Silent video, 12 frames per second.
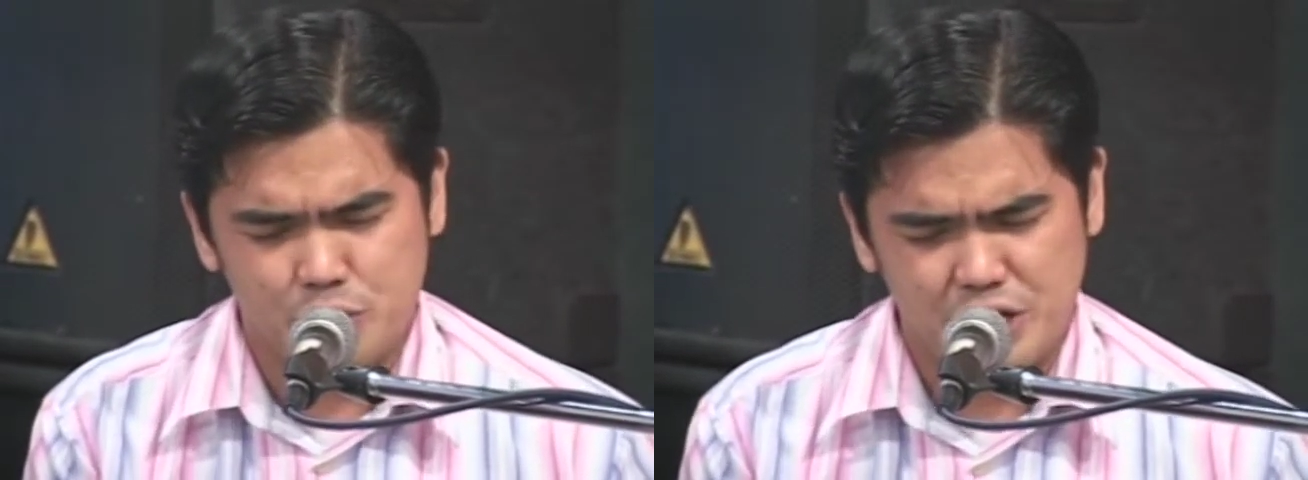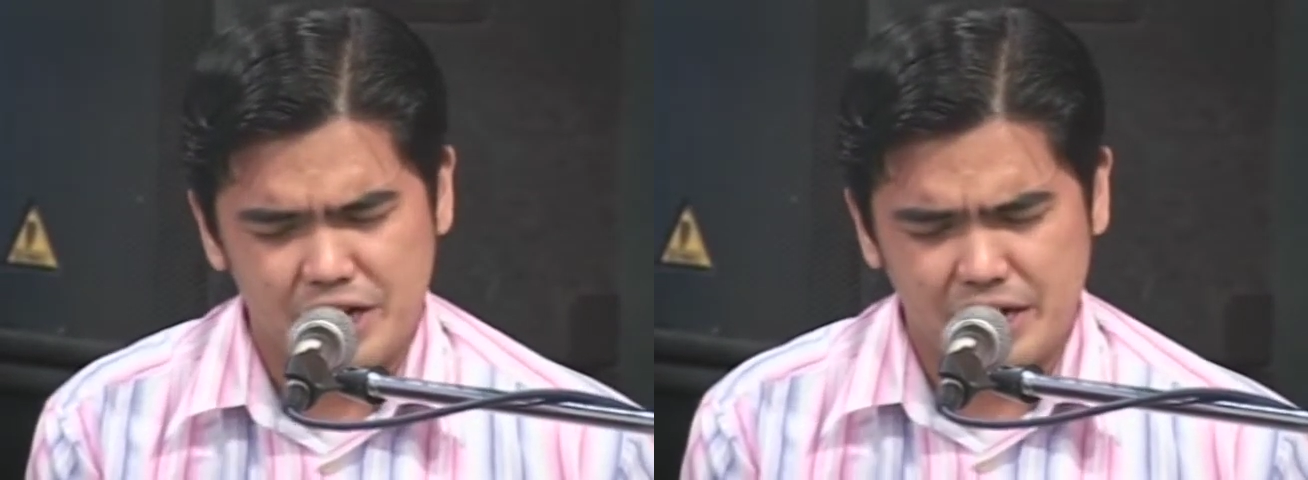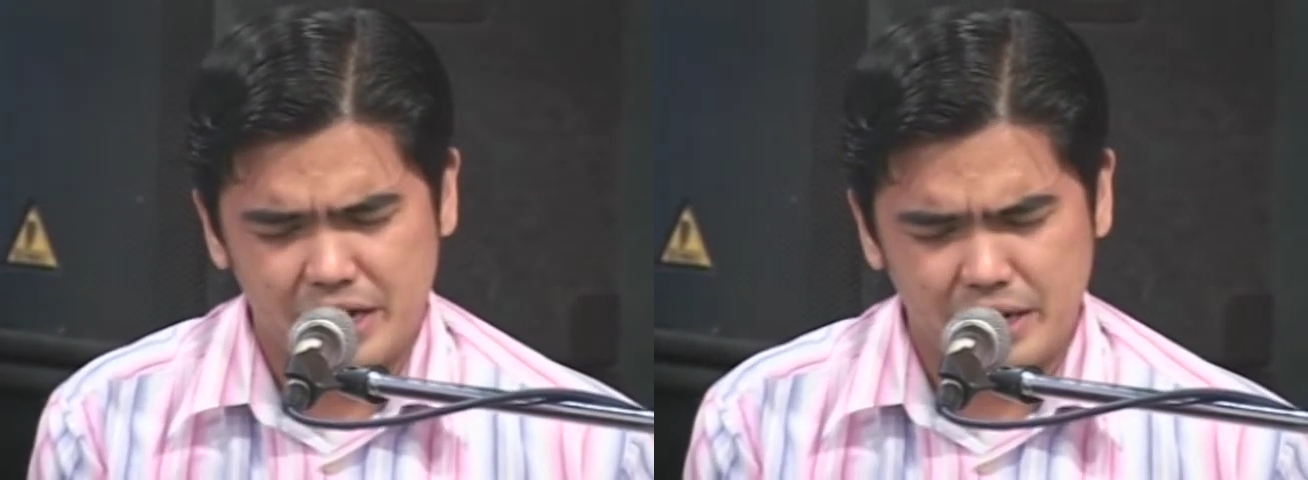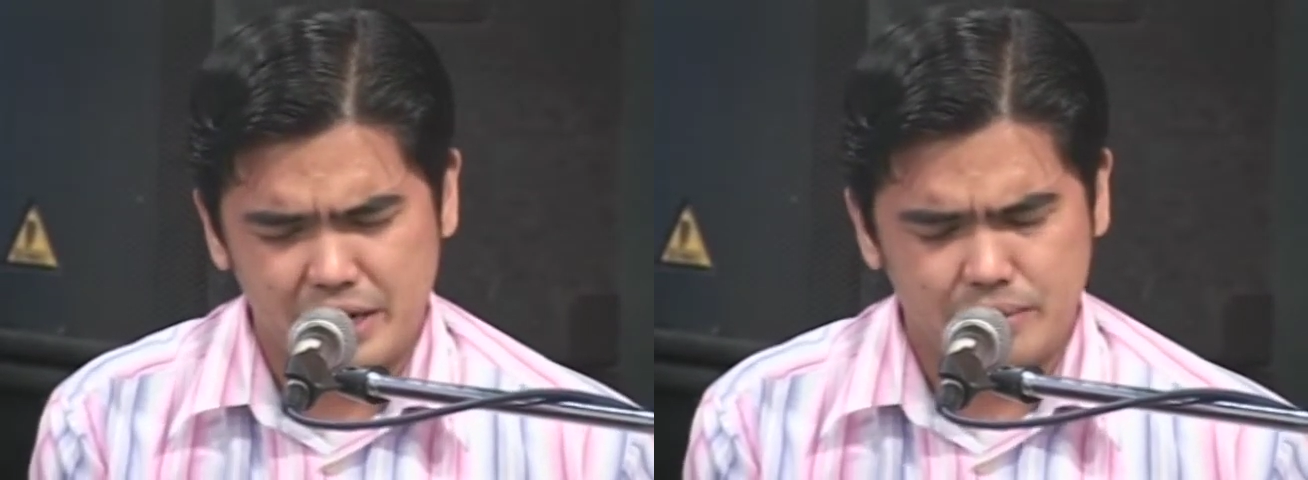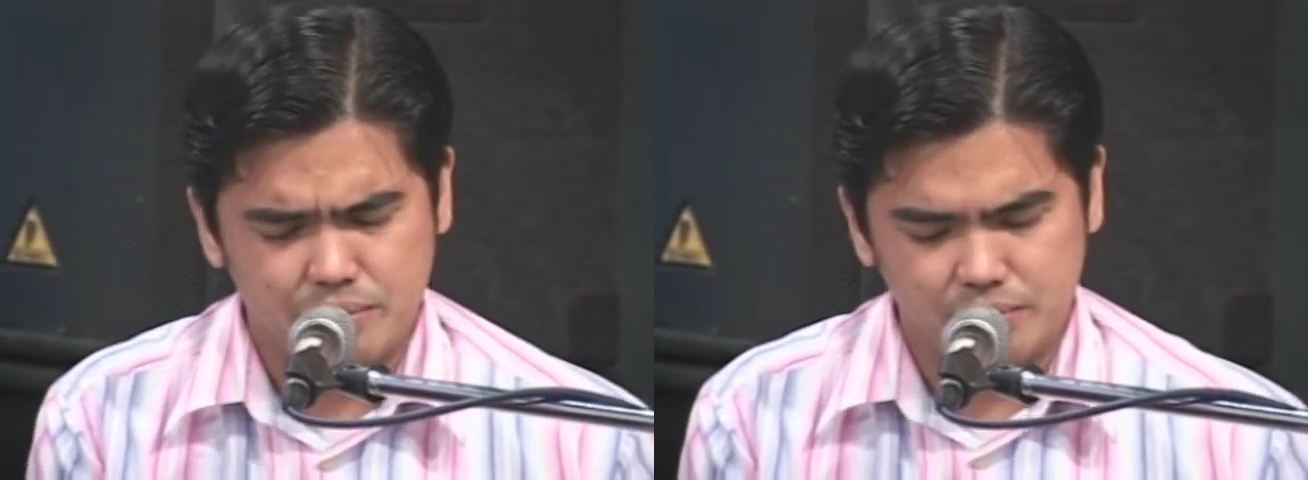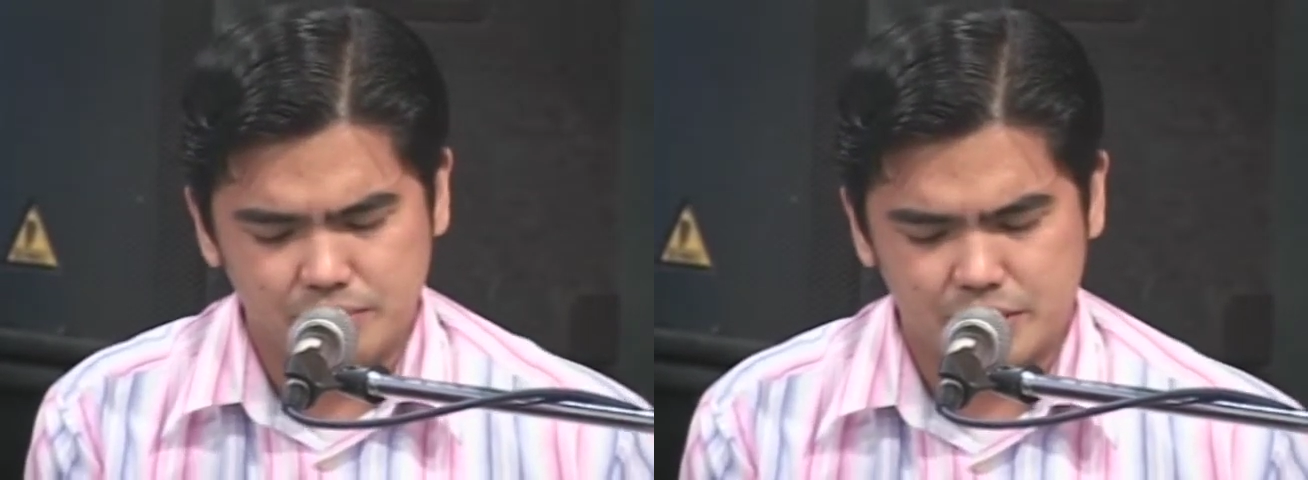
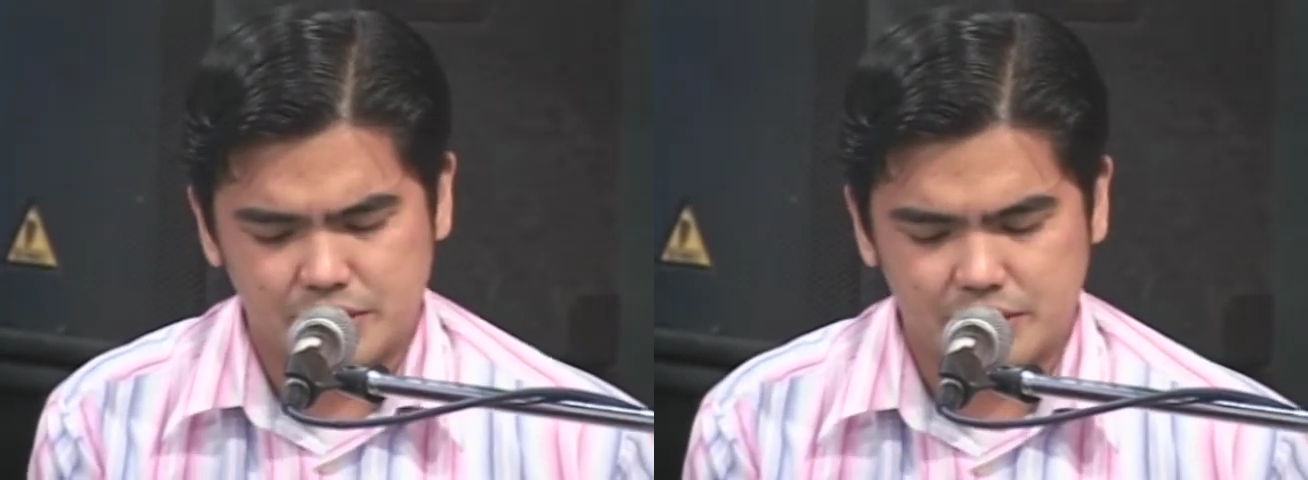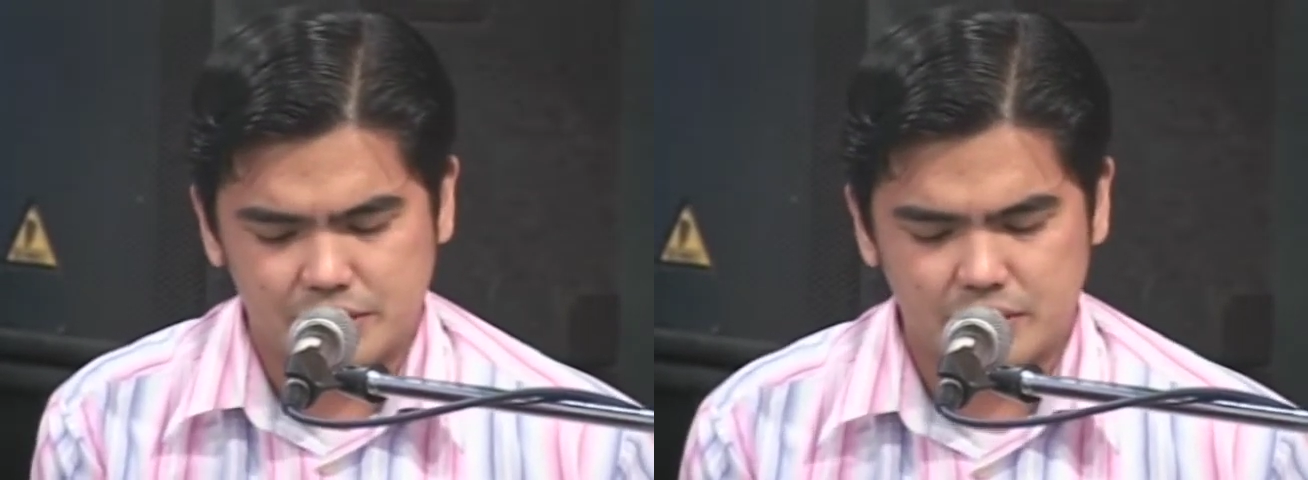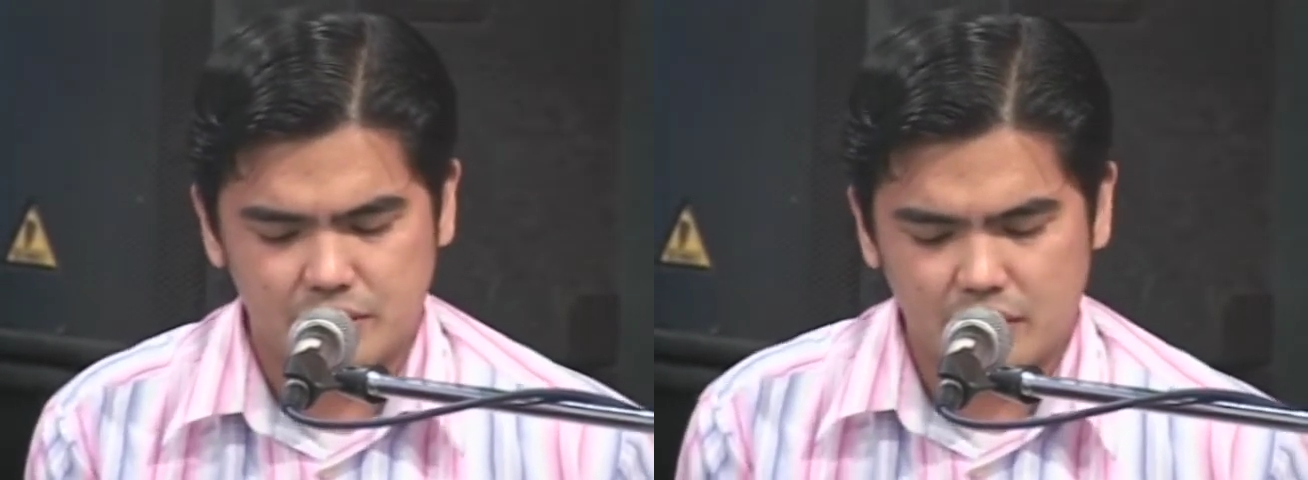dreams.